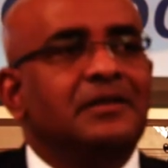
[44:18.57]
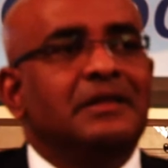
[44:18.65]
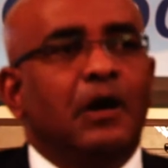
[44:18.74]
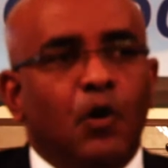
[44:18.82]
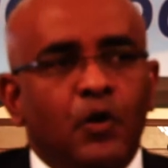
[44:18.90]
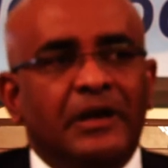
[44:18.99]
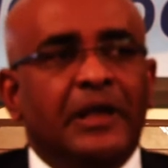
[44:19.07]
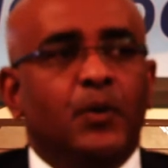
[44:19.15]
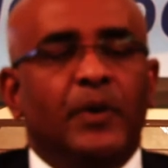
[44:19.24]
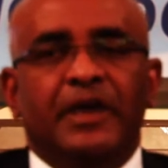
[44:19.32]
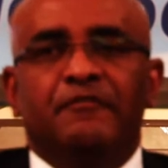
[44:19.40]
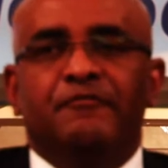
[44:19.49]
the only
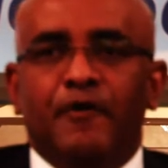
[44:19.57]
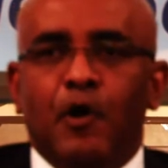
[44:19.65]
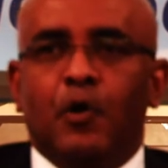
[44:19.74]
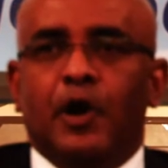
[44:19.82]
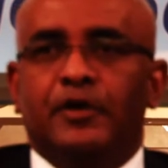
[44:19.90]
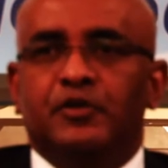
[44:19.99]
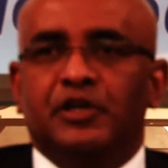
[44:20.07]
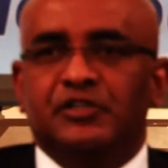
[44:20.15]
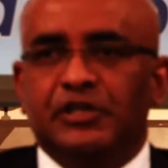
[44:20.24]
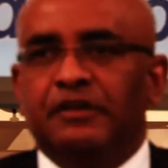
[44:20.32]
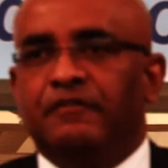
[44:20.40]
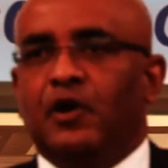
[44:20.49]
way forward to
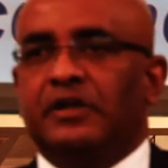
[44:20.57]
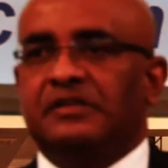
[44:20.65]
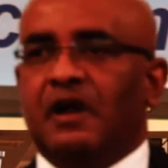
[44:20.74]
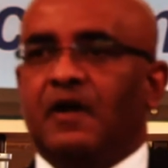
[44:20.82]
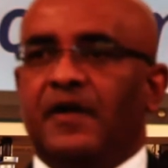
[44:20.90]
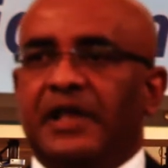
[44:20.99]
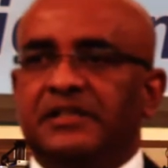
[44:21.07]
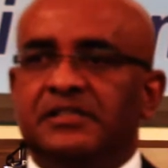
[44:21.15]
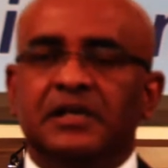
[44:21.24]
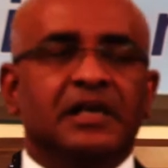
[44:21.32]
achieve our target